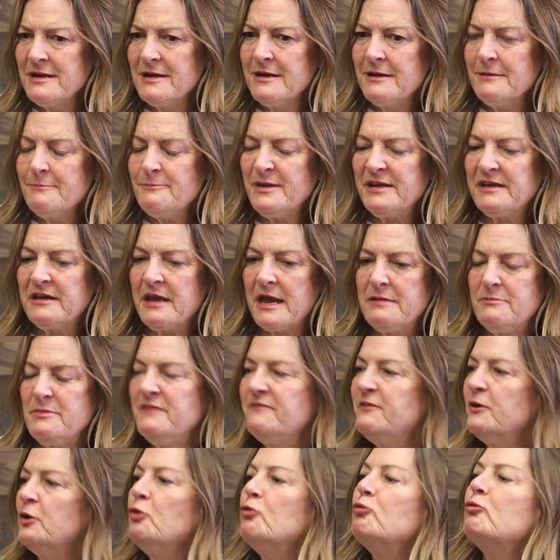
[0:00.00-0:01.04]
became
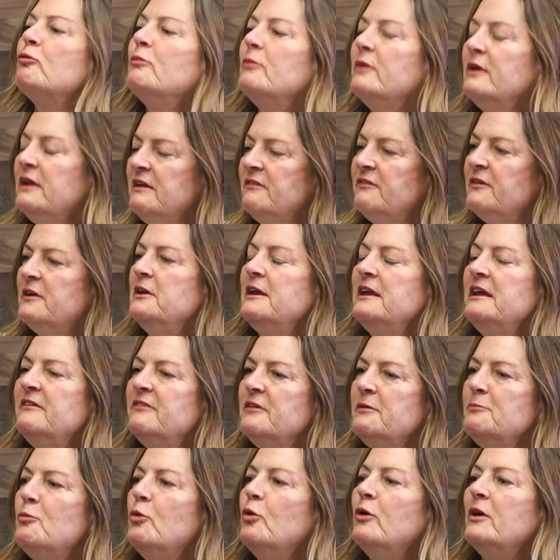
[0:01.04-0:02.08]

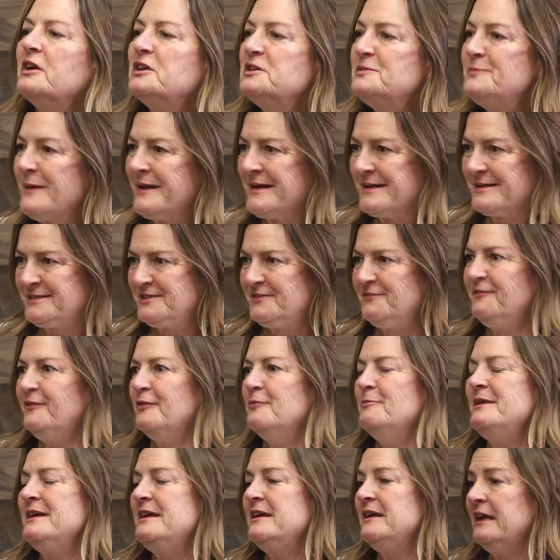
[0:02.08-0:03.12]
even more expansive for
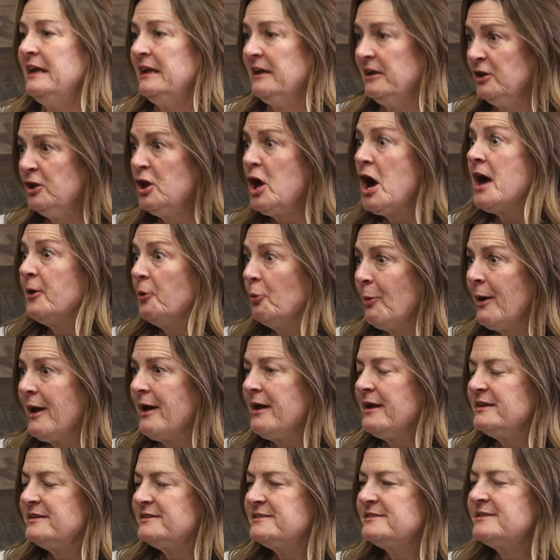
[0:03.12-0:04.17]
me in a lot of
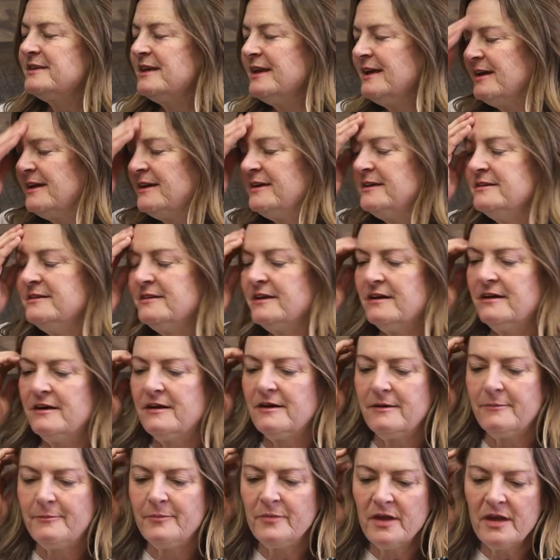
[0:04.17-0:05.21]
ways, and
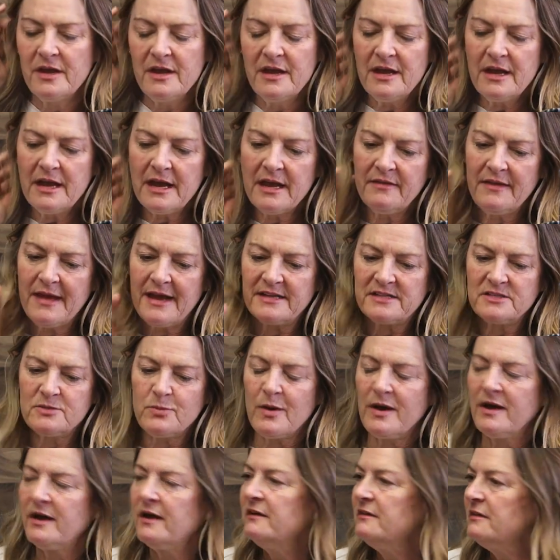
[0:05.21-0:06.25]
that's
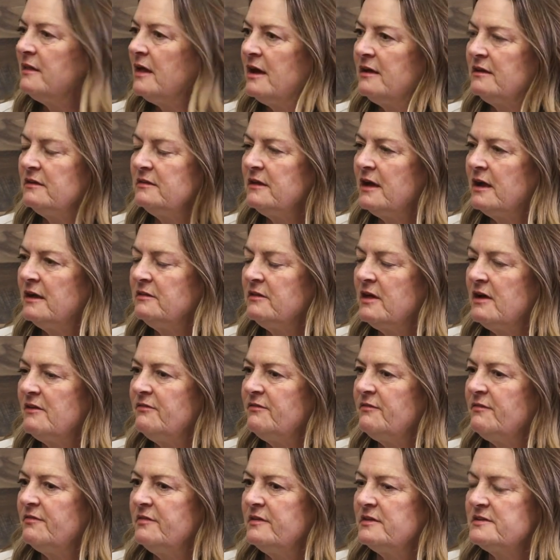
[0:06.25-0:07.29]
why I
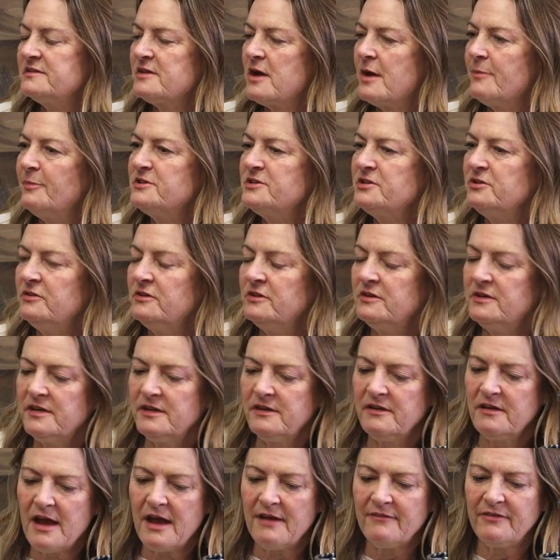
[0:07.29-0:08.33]
love this opportunity.
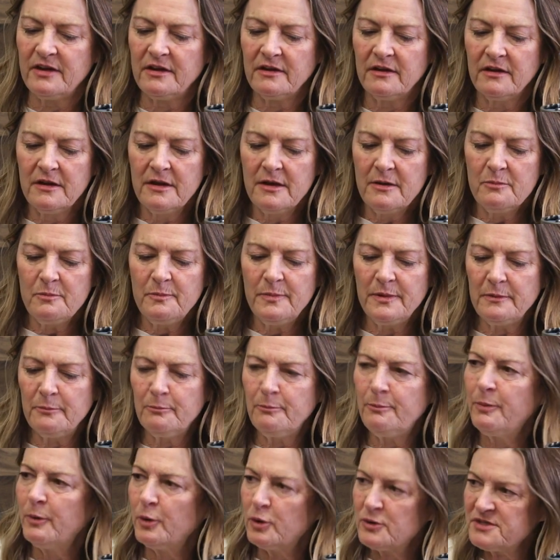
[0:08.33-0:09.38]
Having been
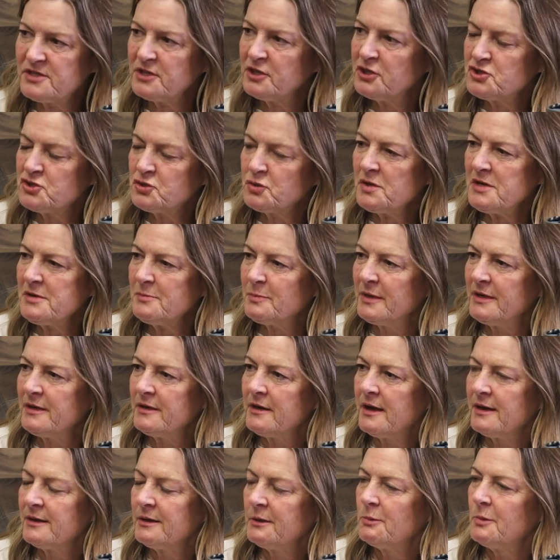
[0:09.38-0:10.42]
person in treatment,
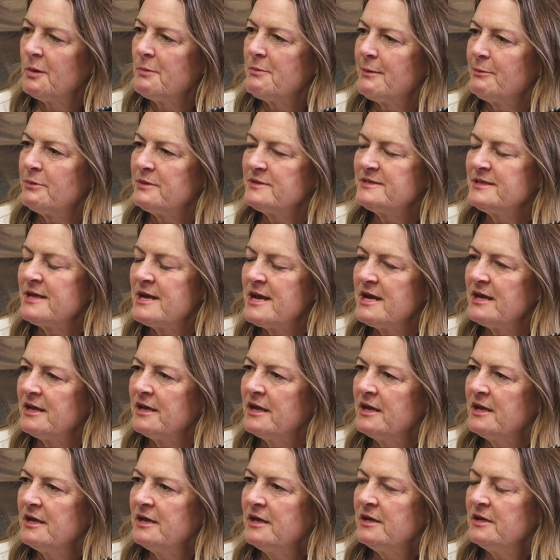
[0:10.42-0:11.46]
I can remember saying,
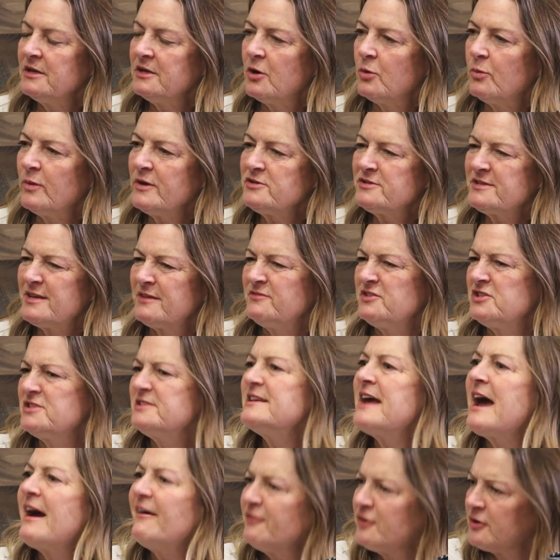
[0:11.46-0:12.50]
we used to have just
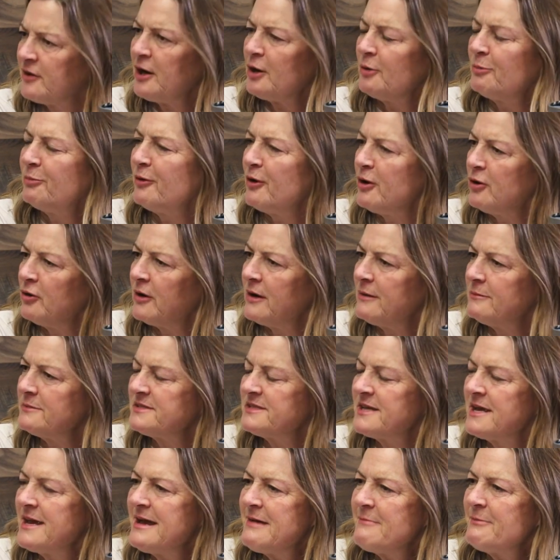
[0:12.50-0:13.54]
aftercare programs,
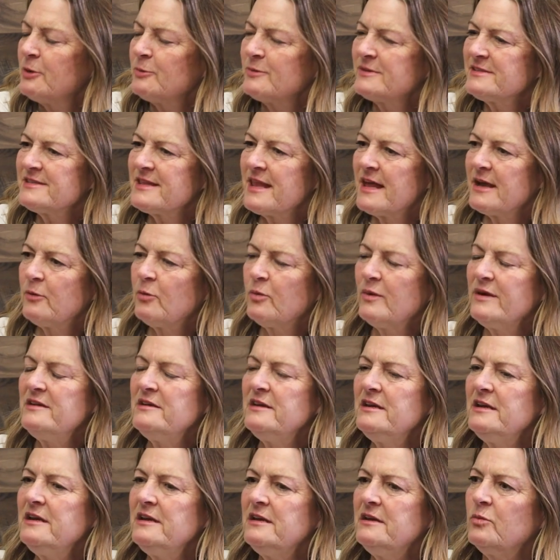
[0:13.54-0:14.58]
but it was like we
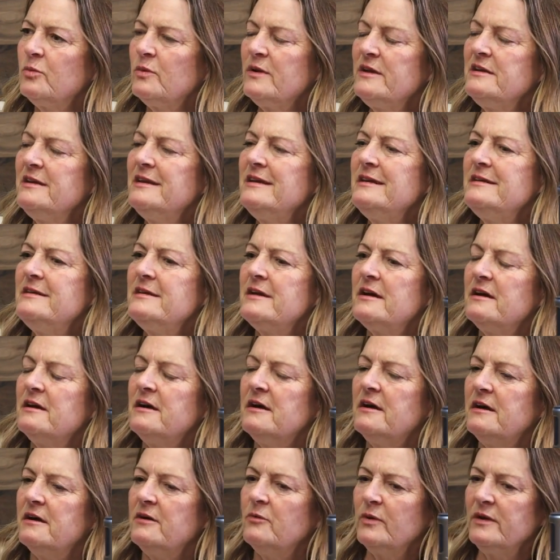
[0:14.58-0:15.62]

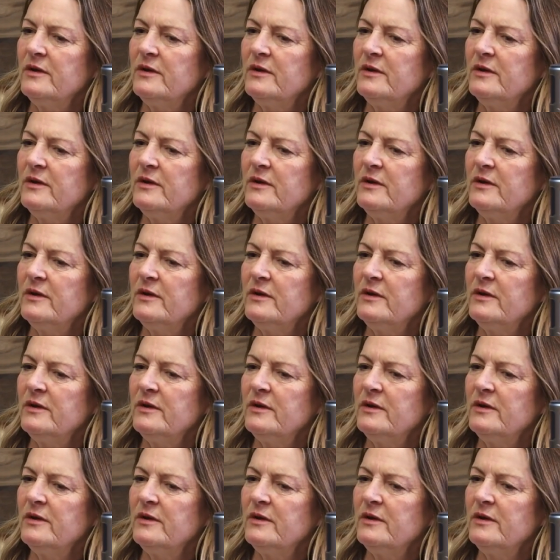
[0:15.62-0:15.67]
need